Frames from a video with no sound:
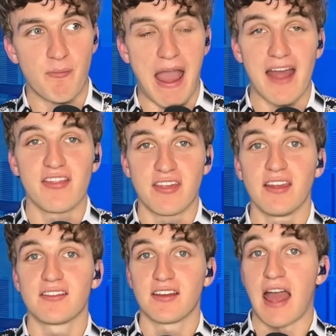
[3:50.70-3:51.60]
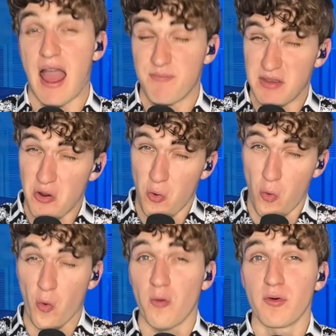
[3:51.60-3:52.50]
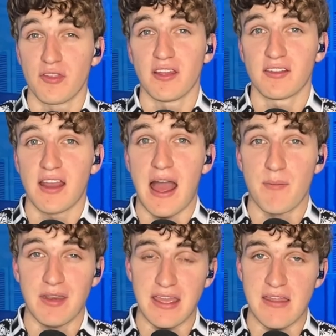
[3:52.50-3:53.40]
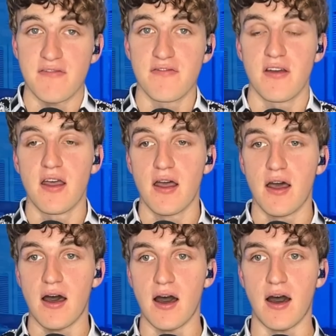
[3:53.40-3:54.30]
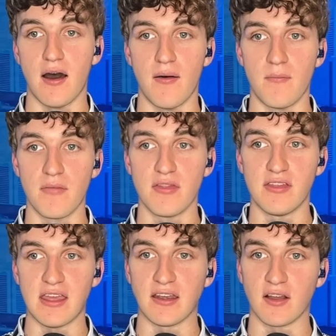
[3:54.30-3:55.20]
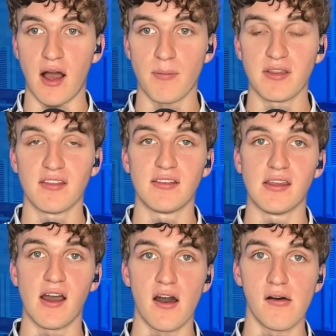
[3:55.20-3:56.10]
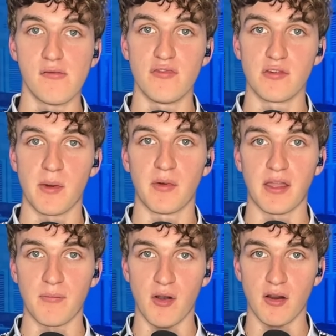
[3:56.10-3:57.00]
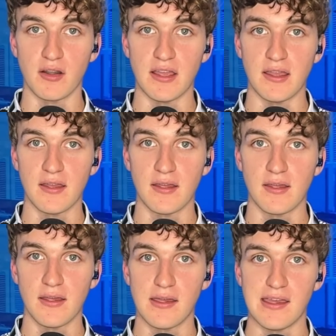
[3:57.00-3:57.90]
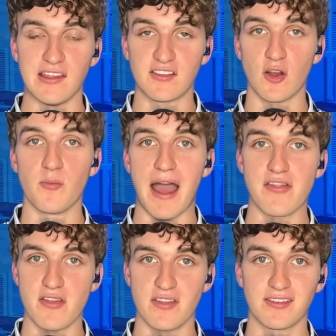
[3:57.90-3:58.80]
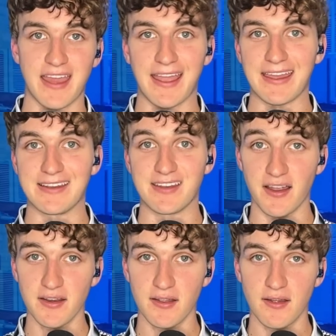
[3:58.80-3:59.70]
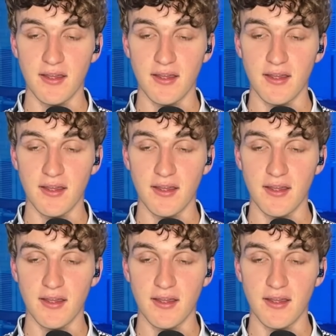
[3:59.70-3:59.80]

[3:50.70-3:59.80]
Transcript: bad things could happen, horrible things could happen if the incompetency of the Republican Party is so bad that this can't get done.